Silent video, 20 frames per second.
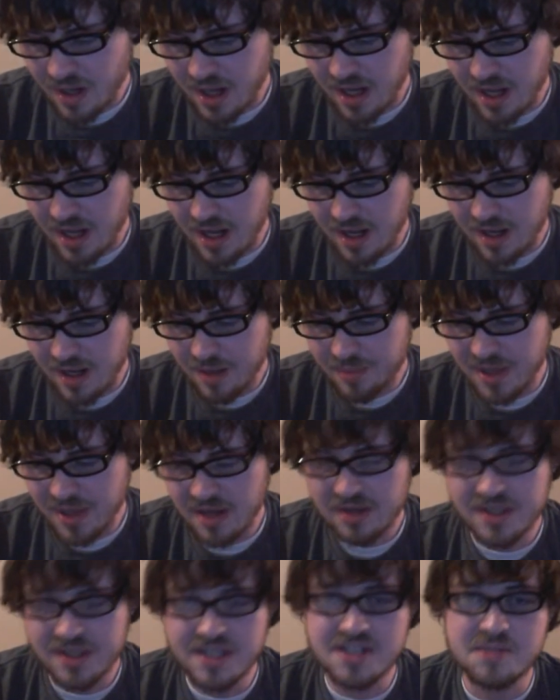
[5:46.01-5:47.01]

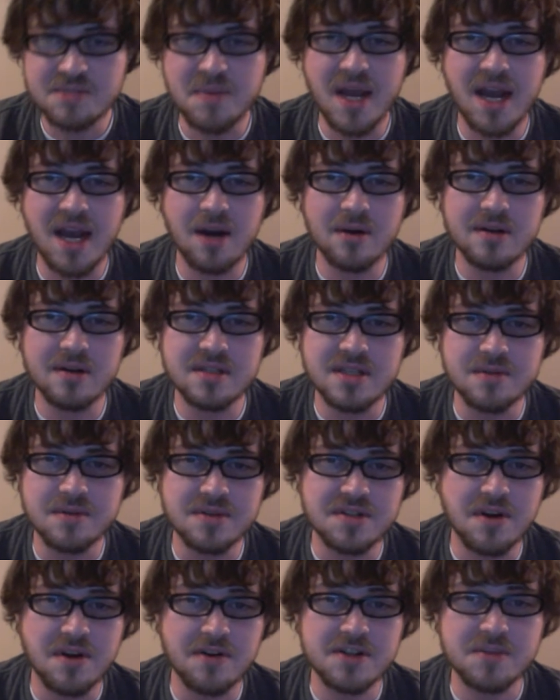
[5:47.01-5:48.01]
Apparently his power is he
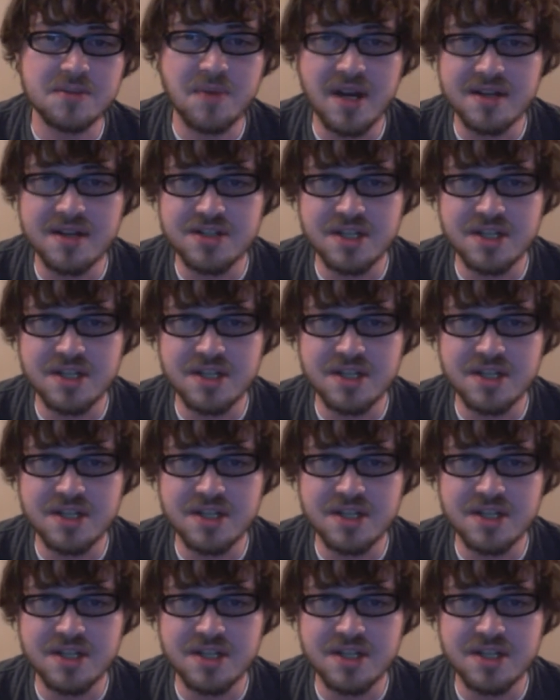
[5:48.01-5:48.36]
was cursed by